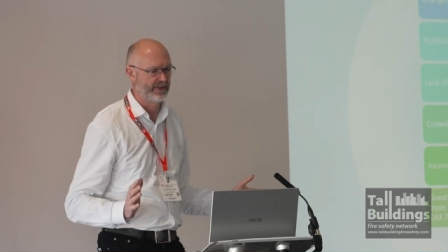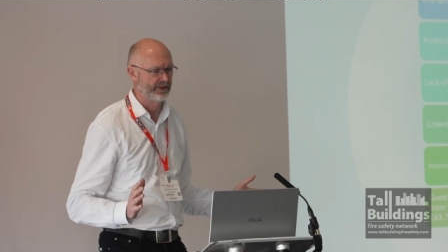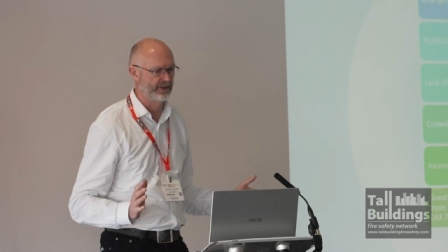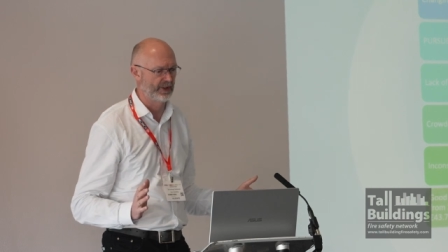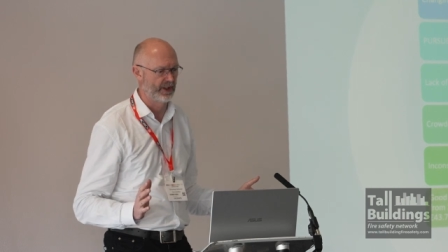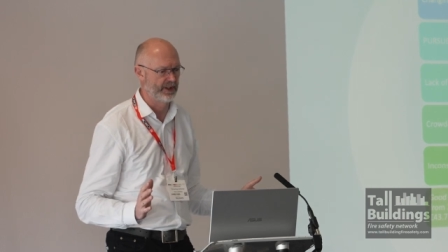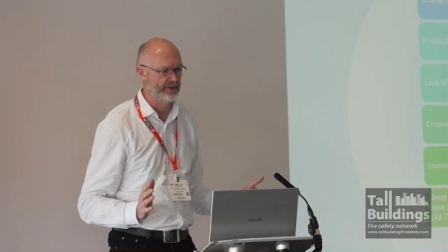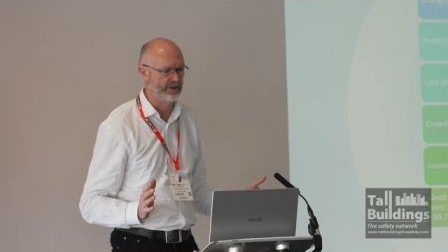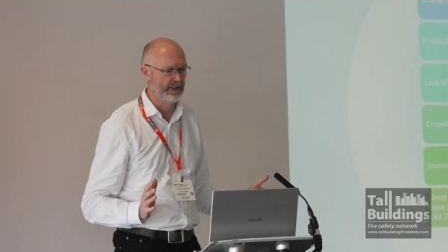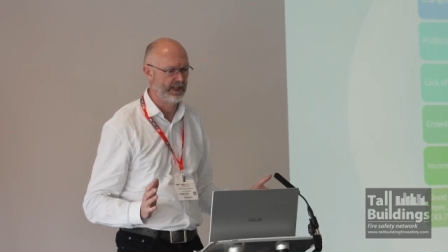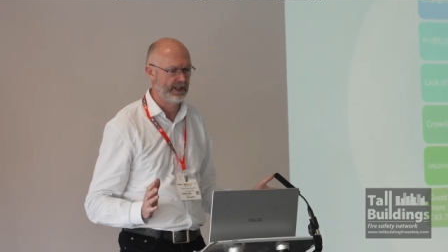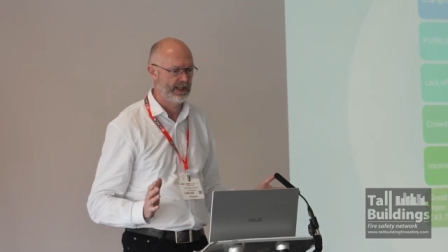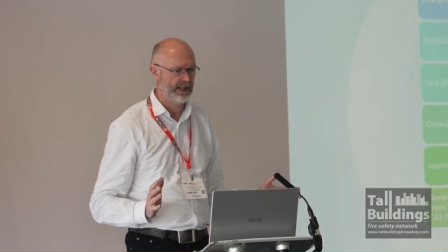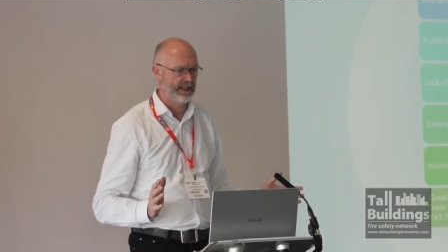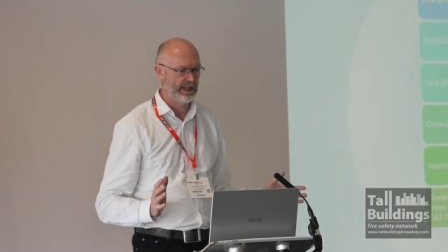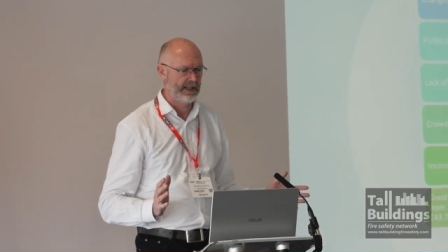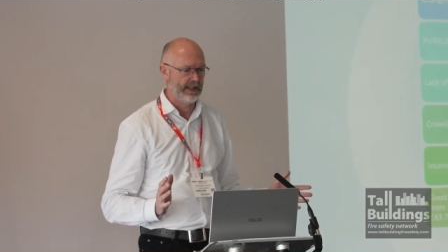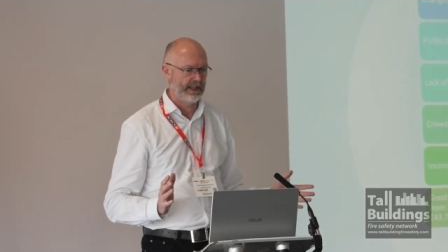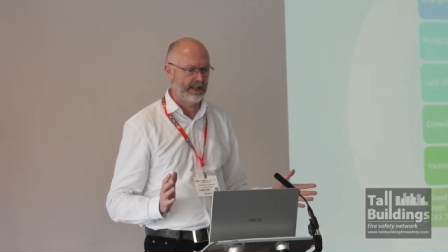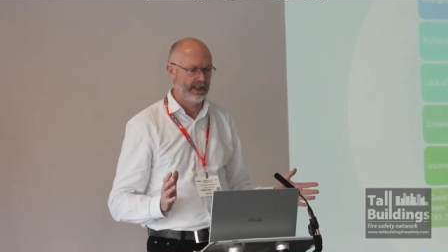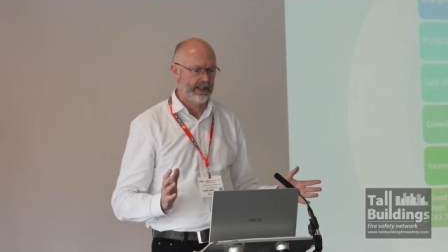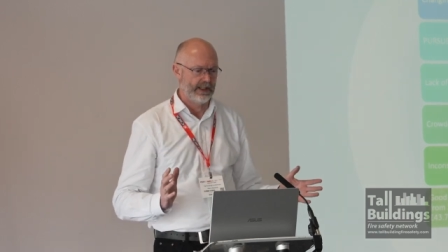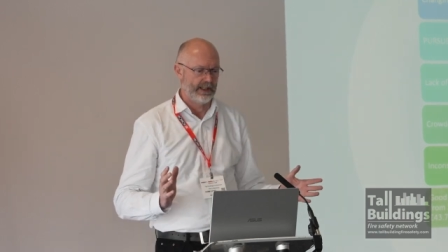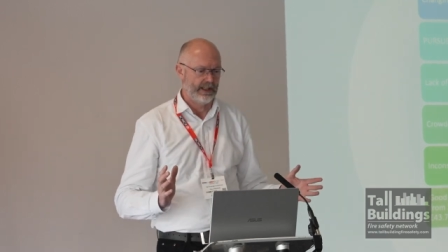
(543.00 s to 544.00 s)
So,
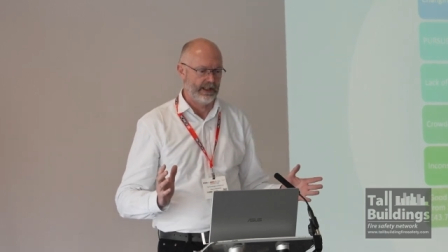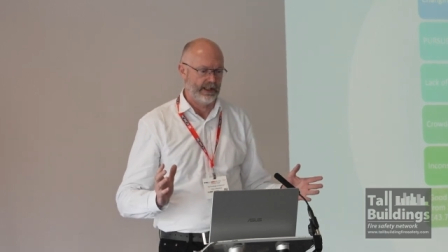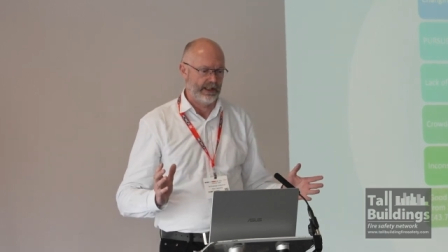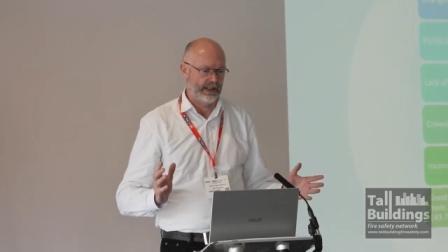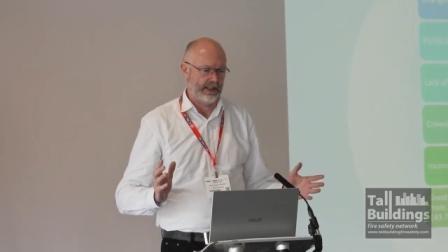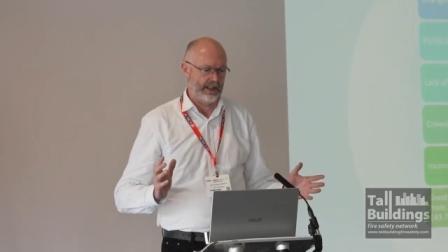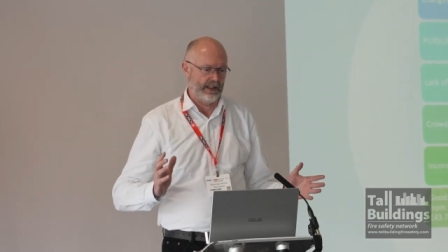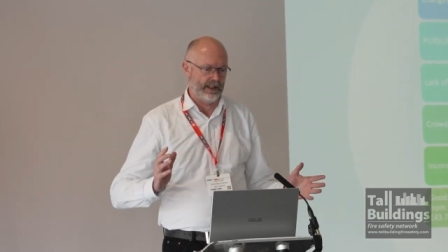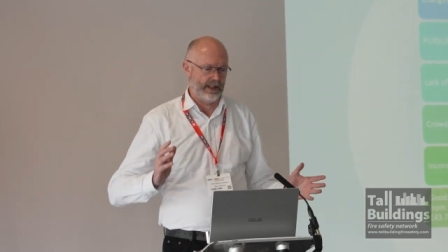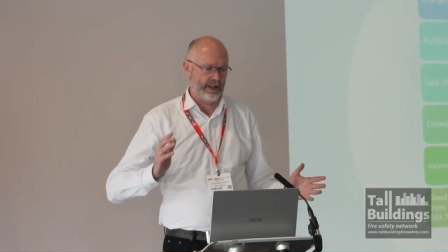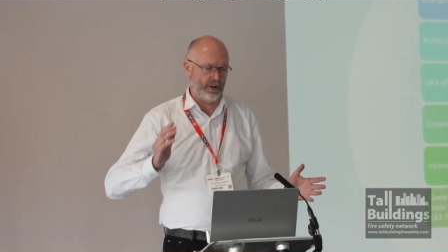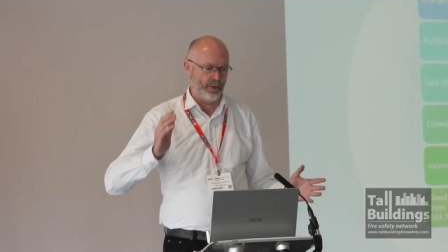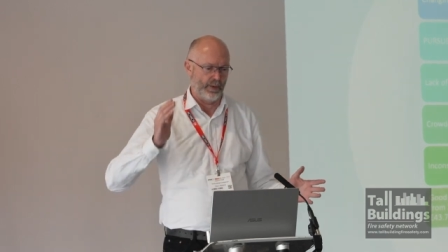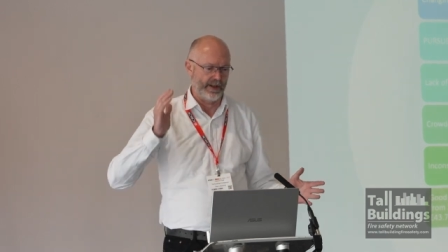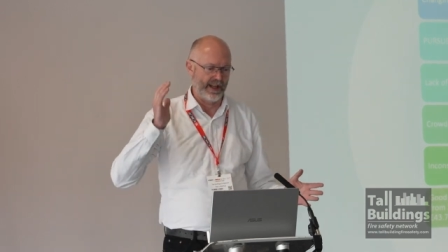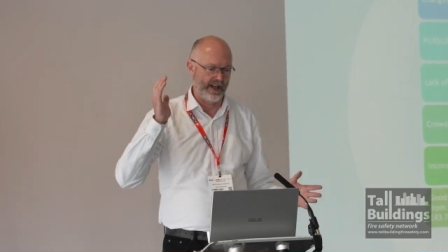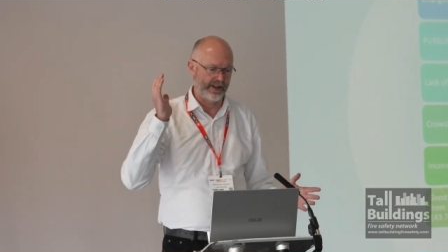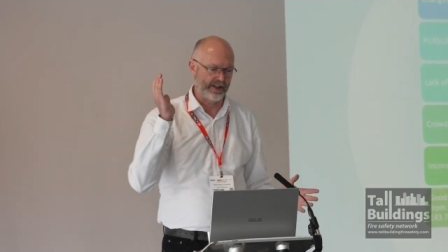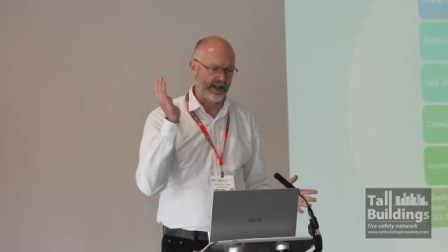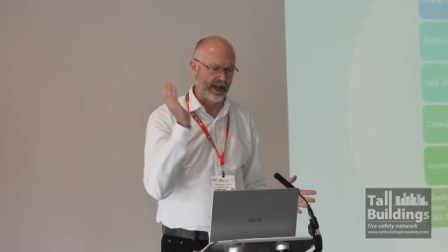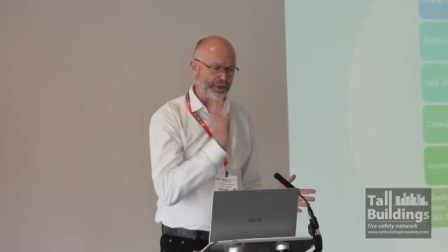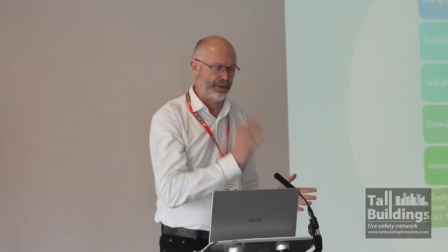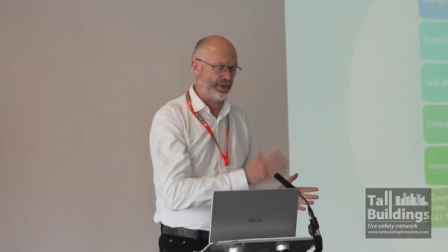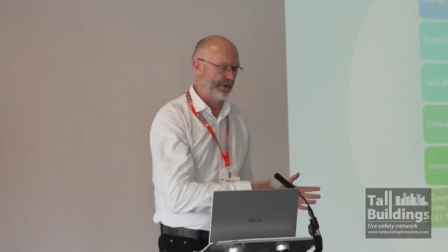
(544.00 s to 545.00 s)

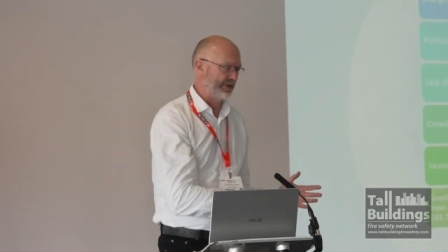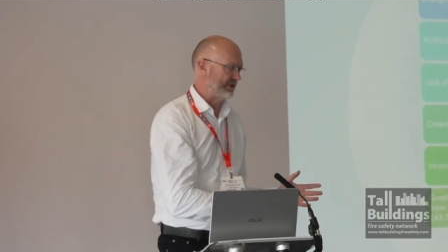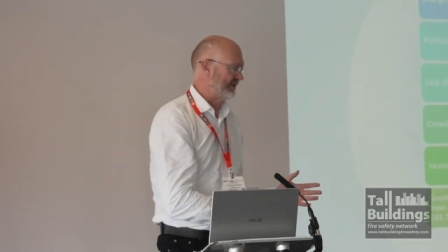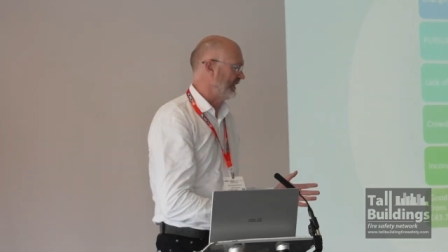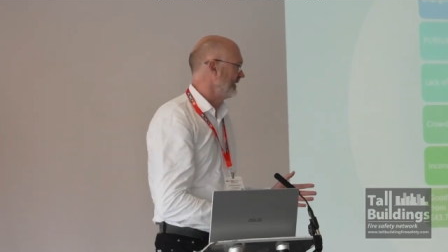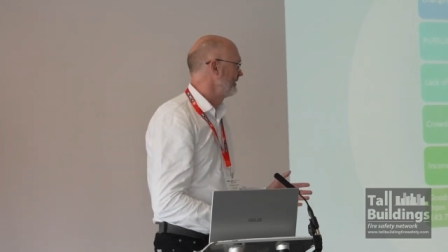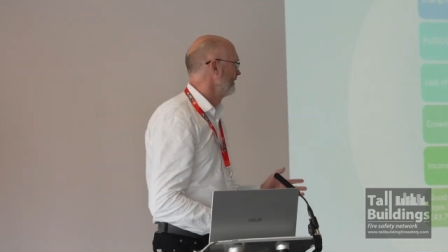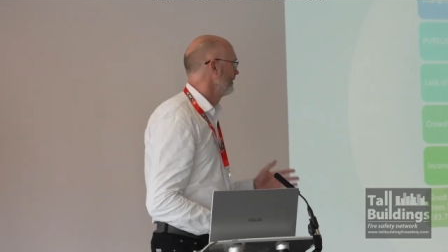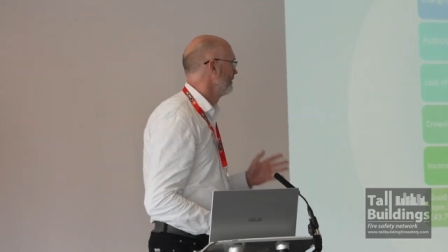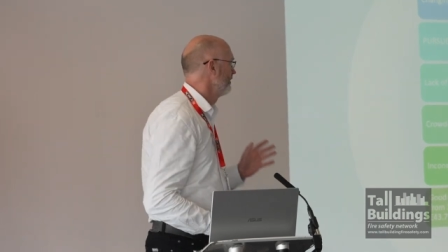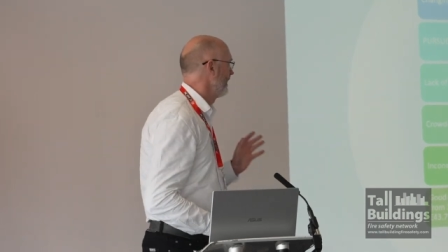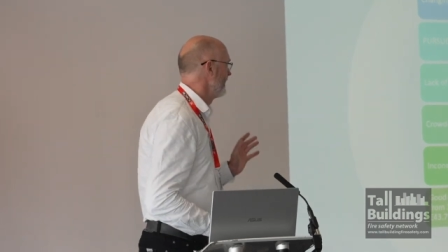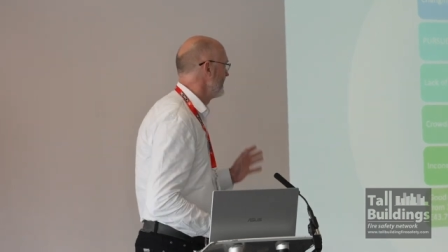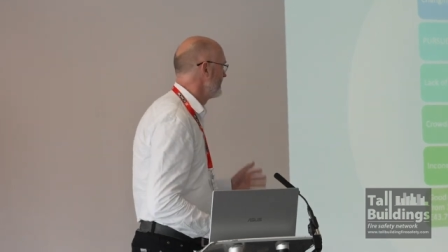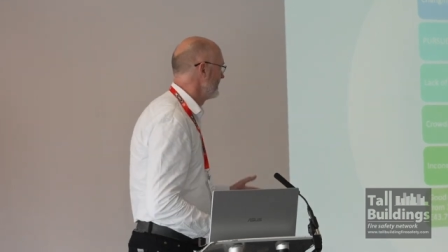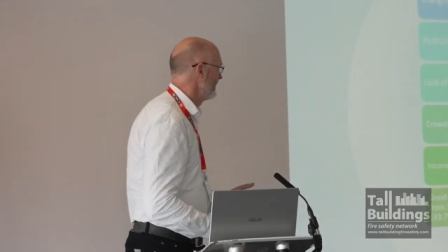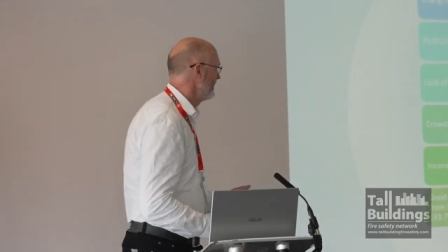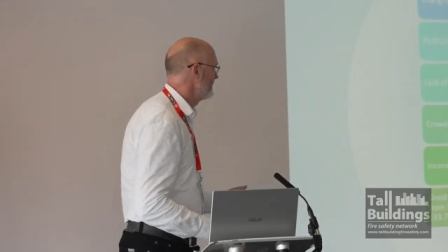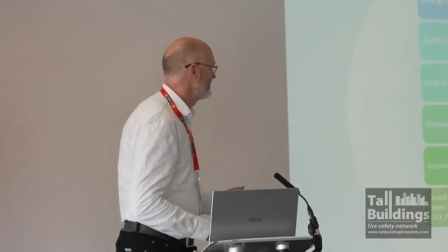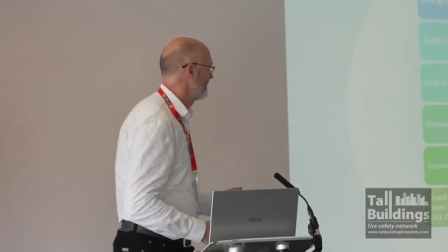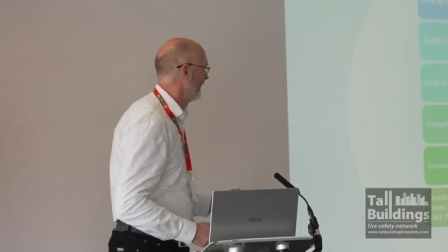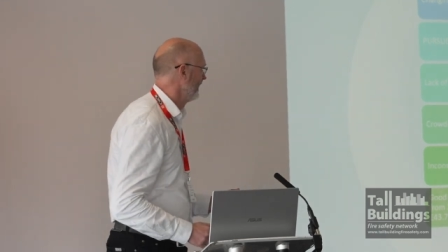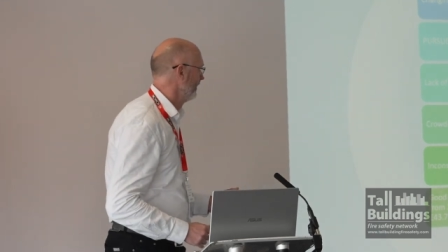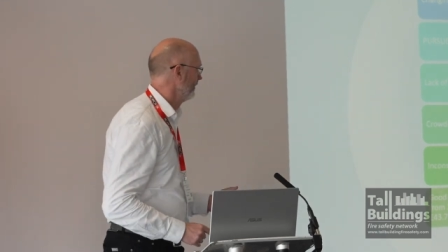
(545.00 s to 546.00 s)
without going through this list in great
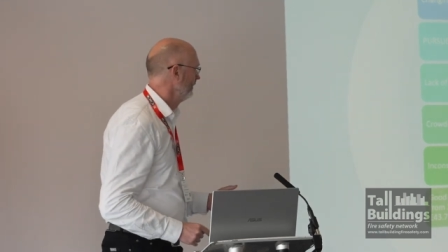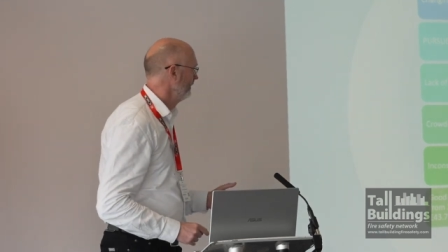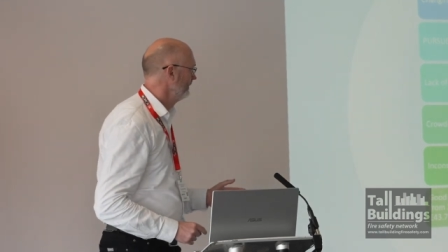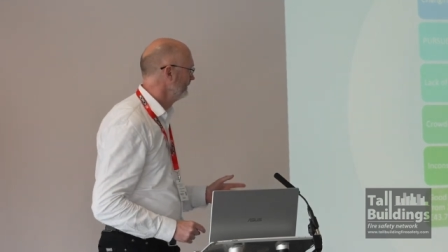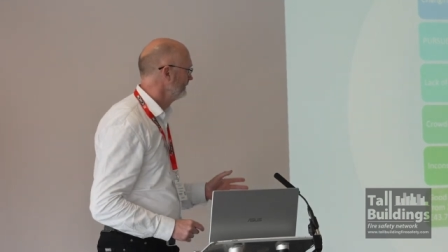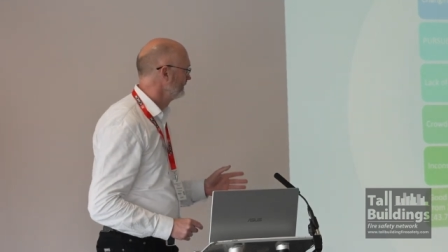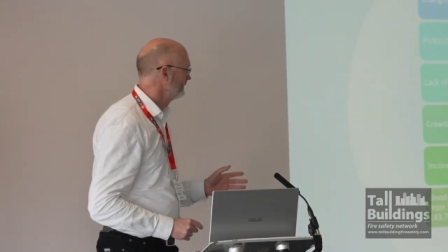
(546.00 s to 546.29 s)
detail,